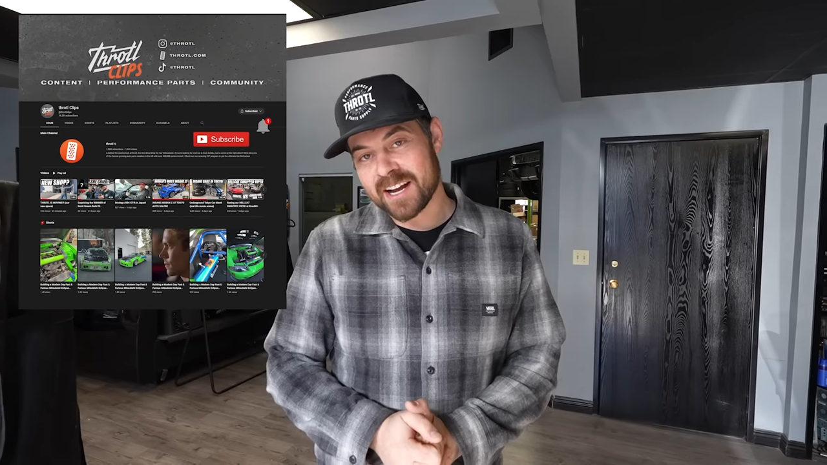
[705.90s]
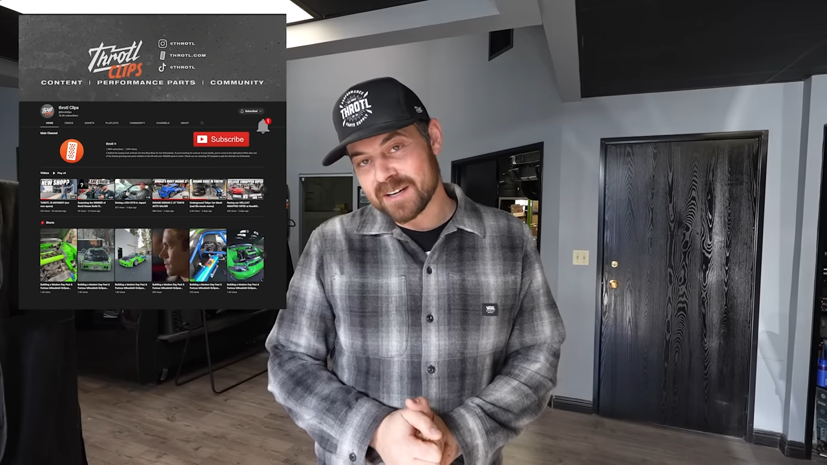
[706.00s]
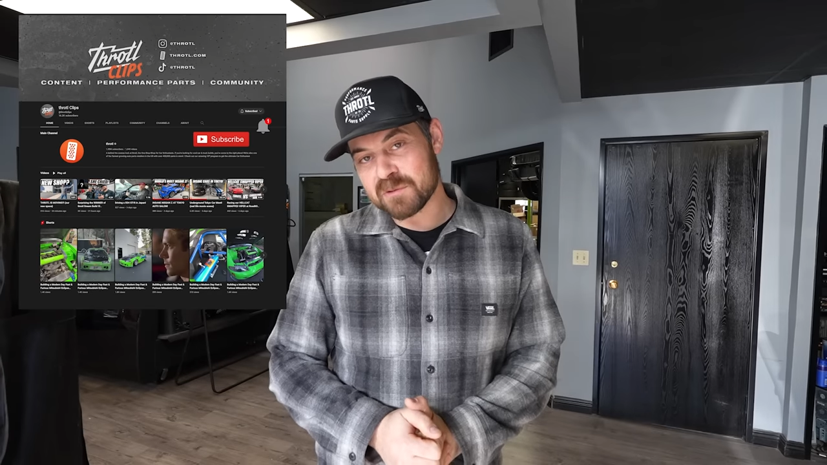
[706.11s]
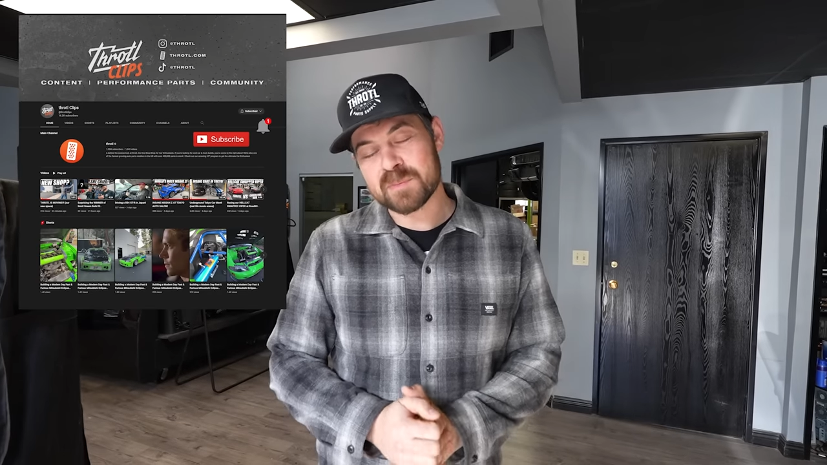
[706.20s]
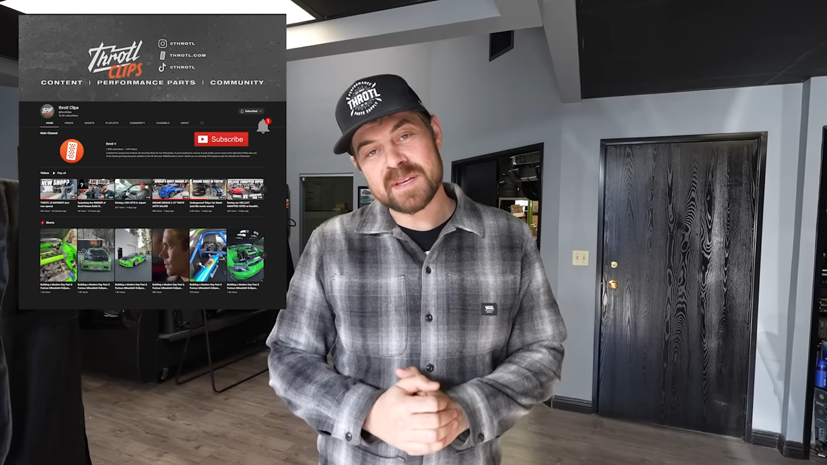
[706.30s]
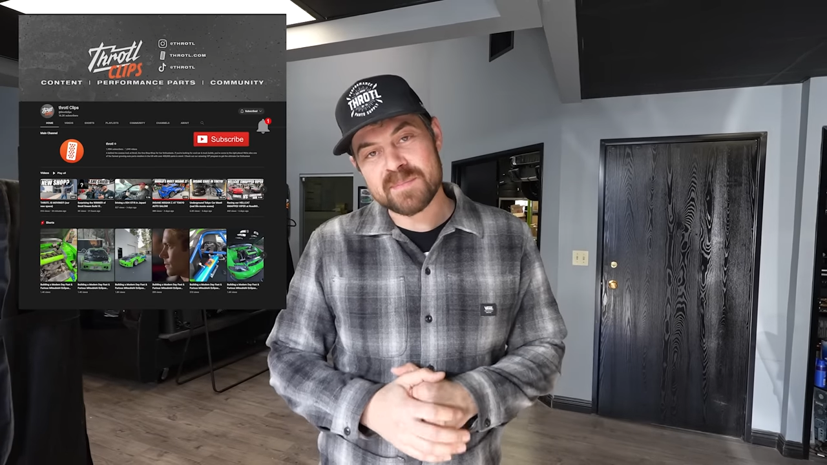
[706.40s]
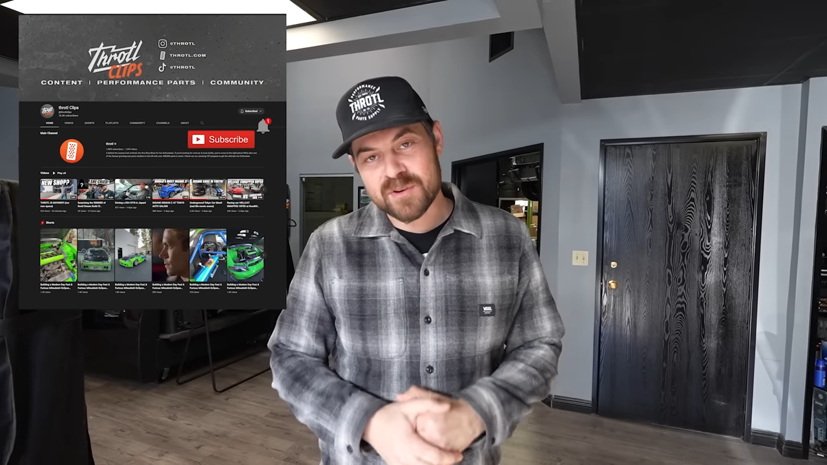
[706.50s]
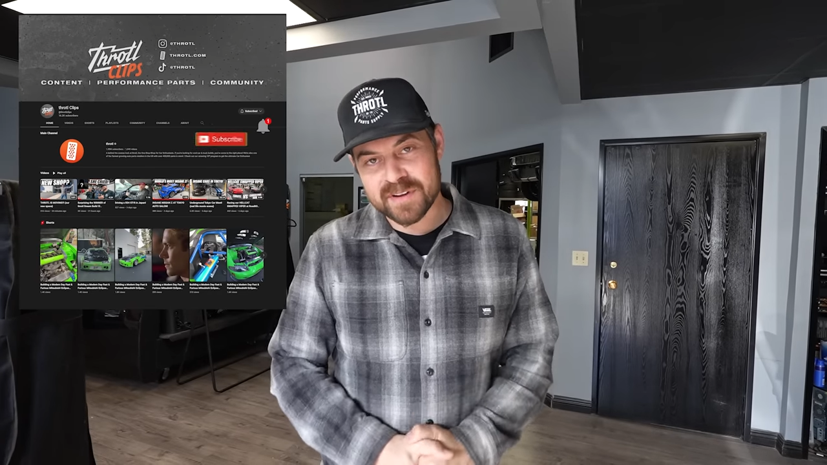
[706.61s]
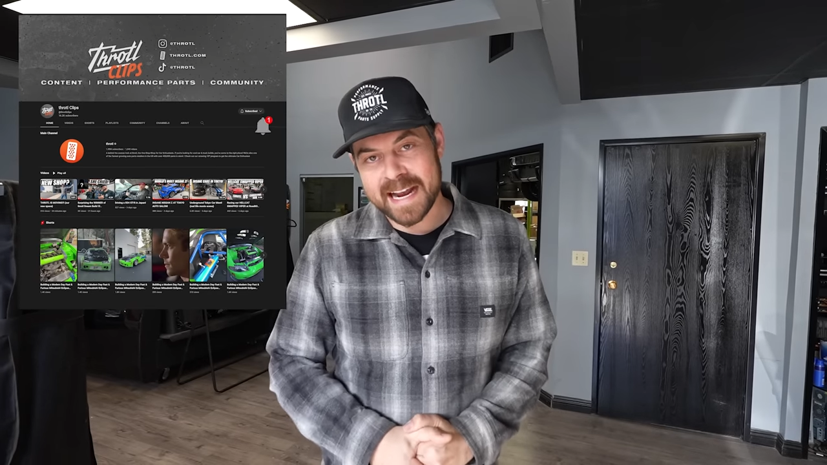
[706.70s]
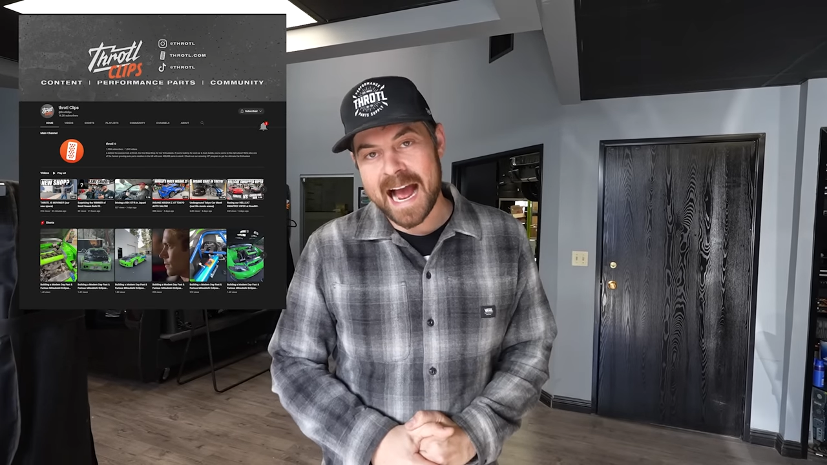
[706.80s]
Hunt will be
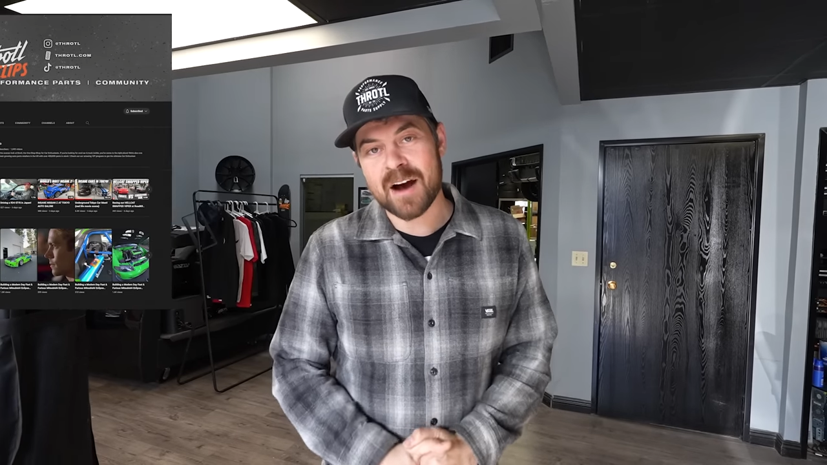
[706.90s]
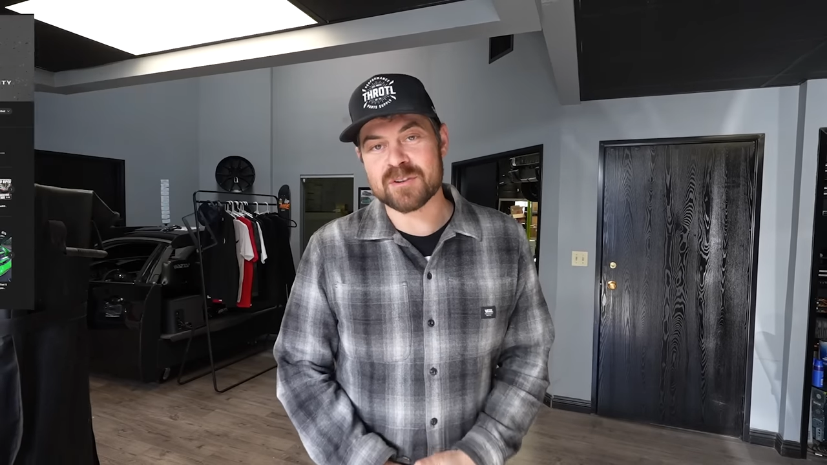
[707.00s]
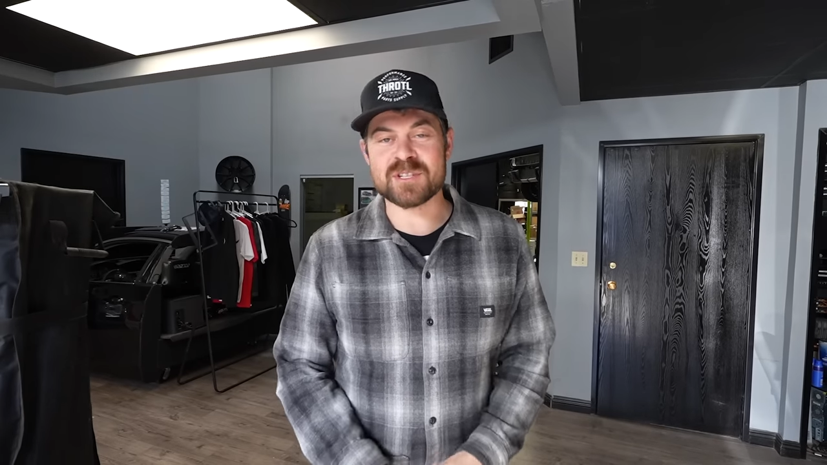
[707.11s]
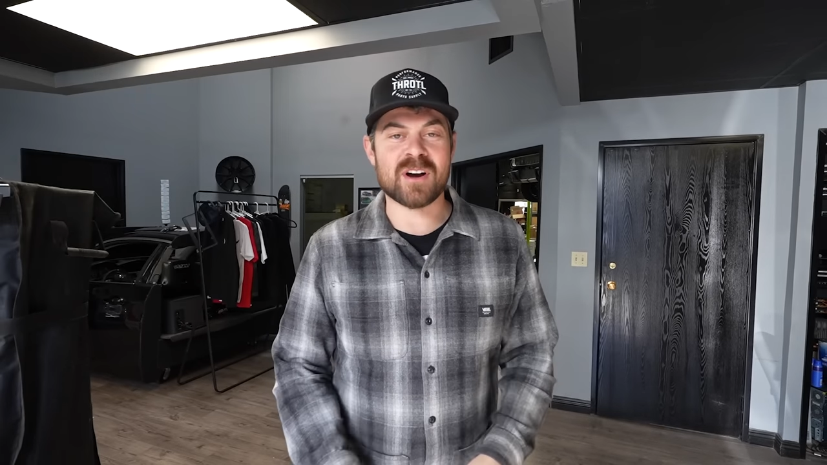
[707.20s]
moving out.